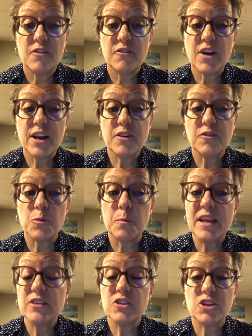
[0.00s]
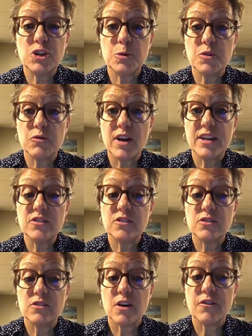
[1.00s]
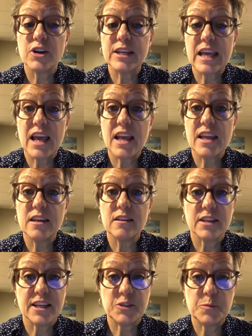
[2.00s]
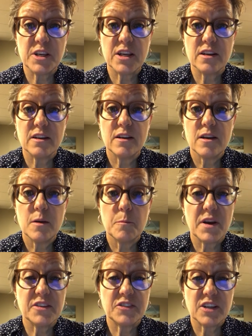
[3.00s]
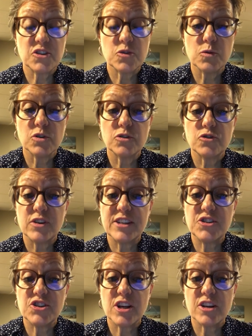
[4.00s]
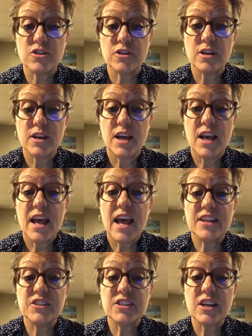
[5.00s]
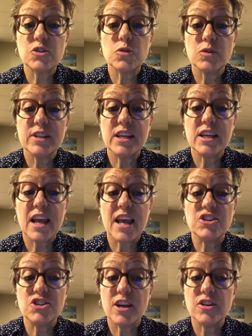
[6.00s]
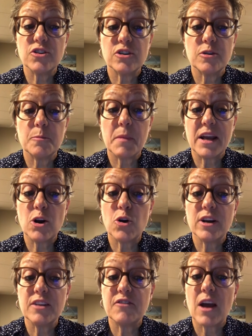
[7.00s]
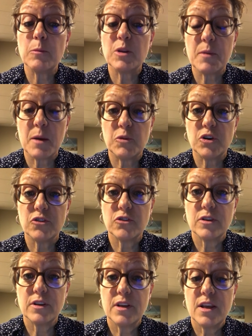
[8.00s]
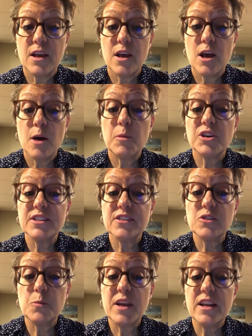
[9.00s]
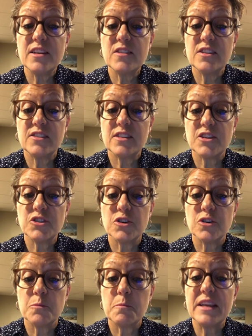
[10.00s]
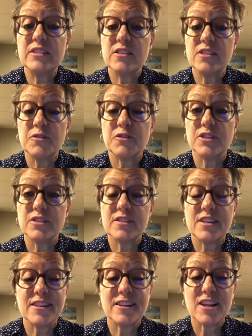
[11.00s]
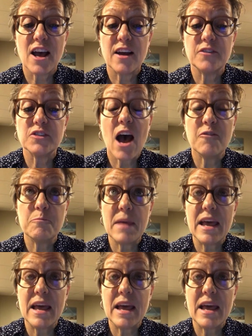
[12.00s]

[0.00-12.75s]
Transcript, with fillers: fighting for basic human rights of our gay, lesbian, bisexual, transgendered, and sexually and gender minority family members. Participating in the center makes a difference in the lives of